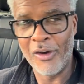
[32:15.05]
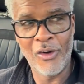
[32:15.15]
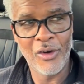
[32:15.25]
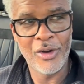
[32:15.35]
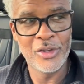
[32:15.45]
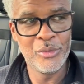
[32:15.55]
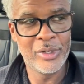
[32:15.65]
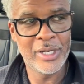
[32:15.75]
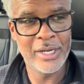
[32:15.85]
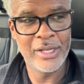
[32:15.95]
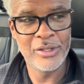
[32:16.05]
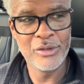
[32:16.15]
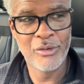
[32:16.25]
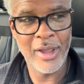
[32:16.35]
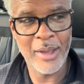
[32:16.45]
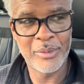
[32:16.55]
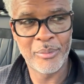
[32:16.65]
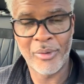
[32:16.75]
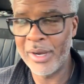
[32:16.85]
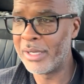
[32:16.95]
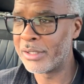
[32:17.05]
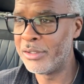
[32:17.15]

Or you went down there and you grabbed the brakes,